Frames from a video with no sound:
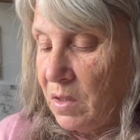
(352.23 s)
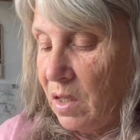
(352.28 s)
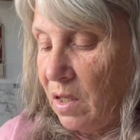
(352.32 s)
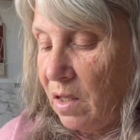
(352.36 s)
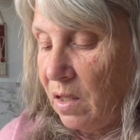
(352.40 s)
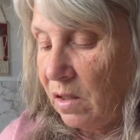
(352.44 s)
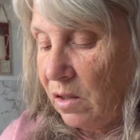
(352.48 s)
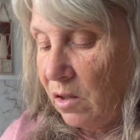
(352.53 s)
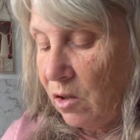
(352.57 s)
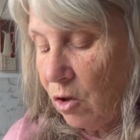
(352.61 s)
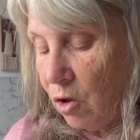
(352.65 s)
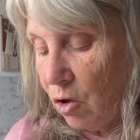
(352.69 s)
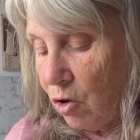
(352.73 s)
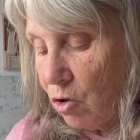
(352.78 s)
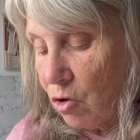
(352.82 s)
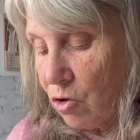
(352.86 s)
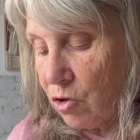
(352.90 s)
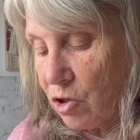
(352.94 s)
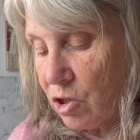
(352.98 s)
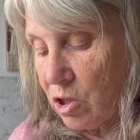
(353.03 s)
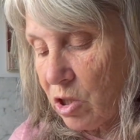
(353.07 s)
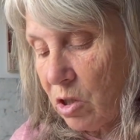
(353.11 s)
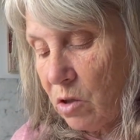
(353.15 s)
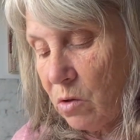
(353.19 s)
And
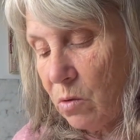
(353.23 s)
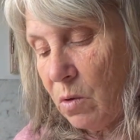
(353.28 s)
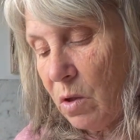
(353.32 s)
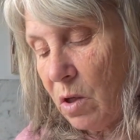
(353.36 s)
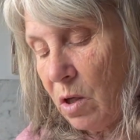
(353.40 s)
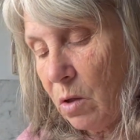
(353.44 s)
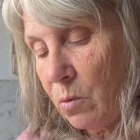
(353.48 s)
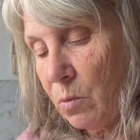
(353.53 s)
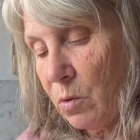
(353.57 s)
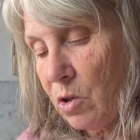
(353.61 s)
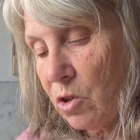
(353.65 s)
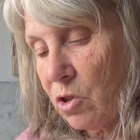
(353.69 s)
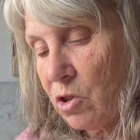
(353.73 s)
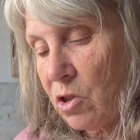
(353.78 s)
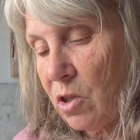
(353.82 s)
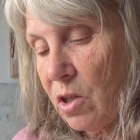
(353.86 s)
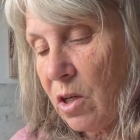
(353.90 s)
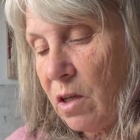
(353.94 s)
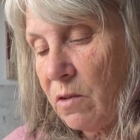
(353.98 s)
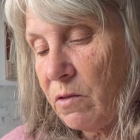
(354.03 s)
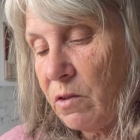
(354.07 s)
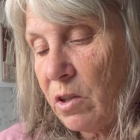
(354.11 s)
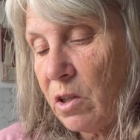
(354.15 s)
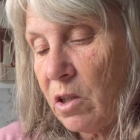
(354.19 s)
also I want to
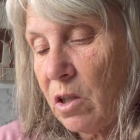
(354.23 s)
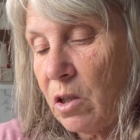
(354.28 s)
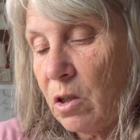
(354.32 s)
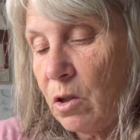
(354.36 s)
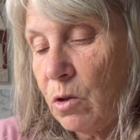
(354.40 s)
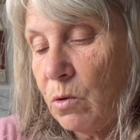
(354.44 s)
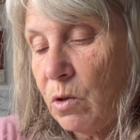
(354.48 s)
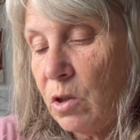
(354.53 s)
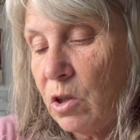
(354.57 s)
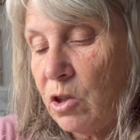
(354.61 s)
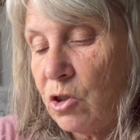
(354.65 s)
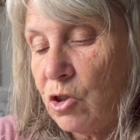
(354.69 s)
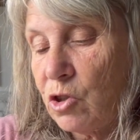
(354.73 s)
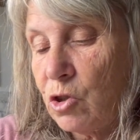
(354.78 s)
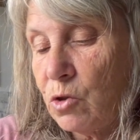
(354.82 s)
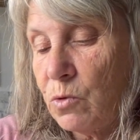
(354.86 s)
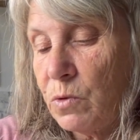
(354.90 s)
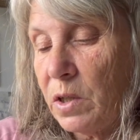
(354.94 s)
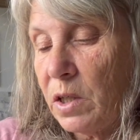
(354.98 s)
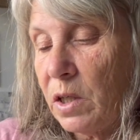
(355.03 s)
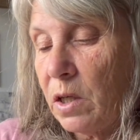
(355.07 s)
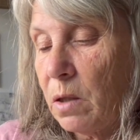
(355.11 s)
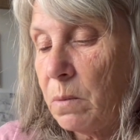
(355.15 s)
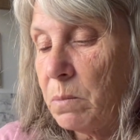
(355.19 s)
have a go at
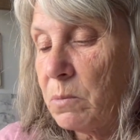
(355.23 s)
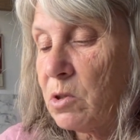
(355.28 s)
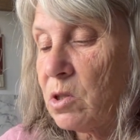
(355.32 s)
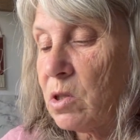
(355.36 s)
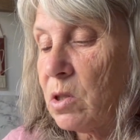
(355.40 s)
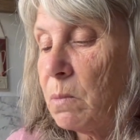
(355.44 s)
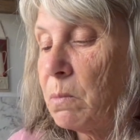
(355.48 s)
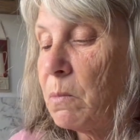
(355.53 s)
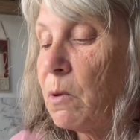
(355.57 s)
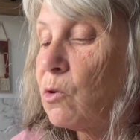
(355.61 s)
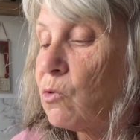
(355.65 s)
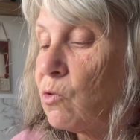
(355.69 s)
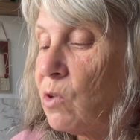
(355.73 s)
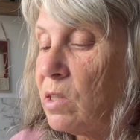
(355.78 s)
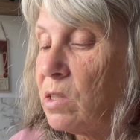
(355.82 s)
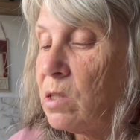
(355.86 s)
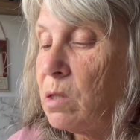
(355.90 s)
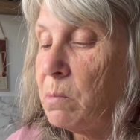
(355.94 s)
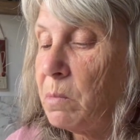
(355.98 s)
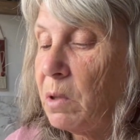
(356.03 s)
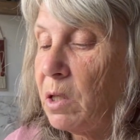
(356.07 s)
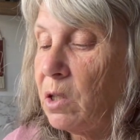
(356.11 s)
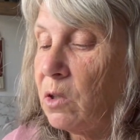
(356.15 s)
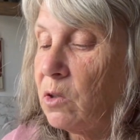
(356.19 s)
doing up some ready
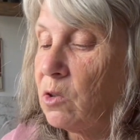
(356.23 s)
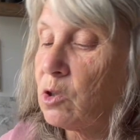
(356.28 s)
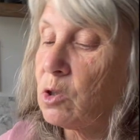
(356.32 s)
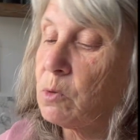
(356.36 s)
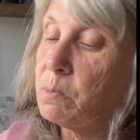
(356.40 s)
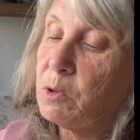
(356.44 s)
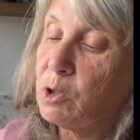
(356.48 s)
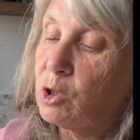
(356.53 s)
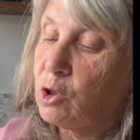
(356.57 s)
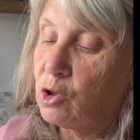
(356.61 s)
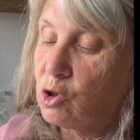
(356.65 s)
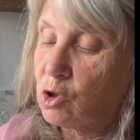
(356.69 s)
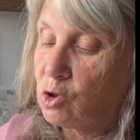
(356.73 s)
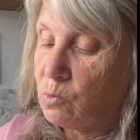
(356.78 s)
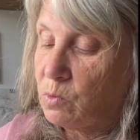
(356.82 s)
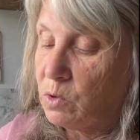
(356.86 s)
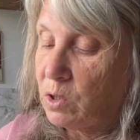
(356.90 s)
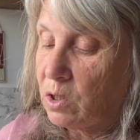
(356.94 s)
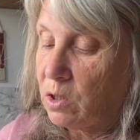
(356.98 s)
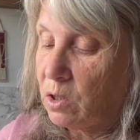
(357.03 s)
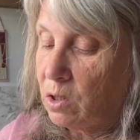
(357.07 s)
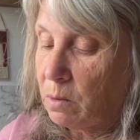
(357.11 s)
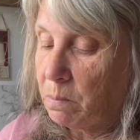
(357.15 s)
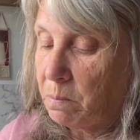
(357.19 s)
meals, because we're
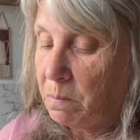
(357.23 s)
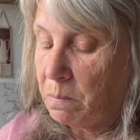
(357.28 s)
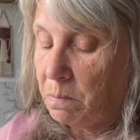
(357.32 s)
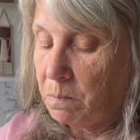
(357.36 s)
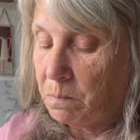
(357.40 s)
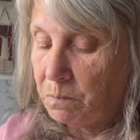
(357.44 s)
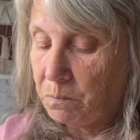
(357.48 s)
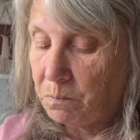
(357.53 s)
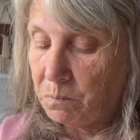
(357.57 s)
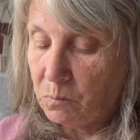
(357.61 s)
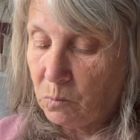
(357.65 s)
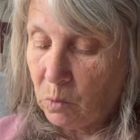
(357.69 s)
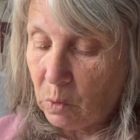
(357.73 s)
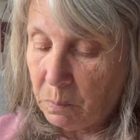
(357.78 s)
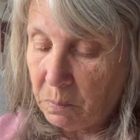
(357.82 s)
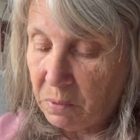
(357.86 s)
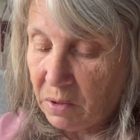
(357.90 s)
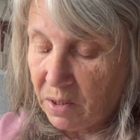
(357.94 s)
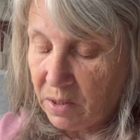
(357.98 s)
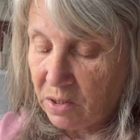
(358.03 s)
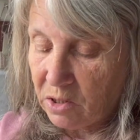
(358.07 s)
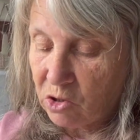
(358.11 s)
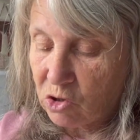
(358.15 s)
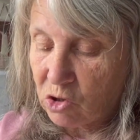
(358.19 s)

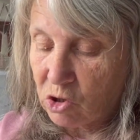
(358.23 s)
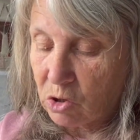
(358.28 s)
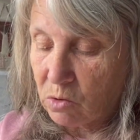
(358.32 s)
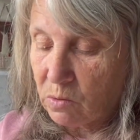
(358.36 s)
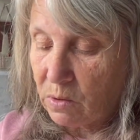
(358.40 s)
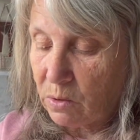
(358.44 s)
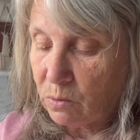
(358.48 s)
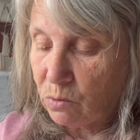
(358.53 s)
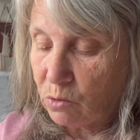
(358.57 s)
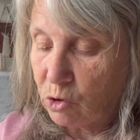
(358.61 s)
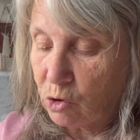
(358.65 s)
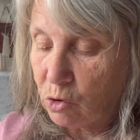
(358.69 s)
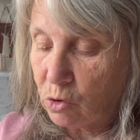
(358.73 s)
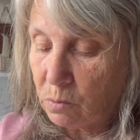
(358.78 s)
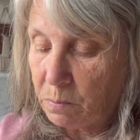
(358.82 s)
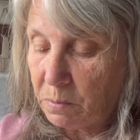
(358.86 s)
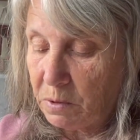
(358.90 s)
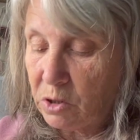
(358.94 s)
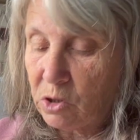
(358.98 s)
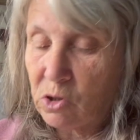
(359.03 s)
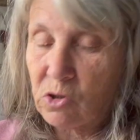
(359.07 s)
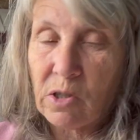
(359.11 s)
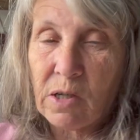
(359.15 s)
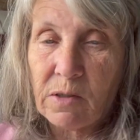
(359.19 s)
planning to go out and do a bit
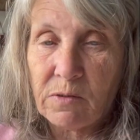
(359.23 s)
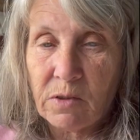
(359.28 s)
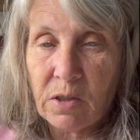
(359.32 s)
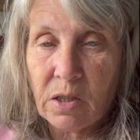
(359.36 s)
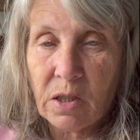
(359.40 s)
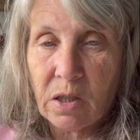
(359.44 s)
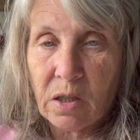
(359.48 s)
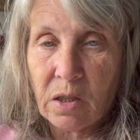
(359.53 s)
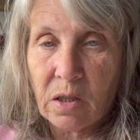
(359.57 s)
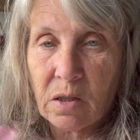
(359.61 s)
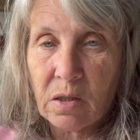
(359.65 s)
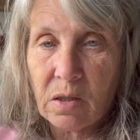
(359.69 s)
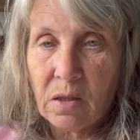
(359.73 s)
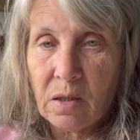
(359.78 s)
of travelling,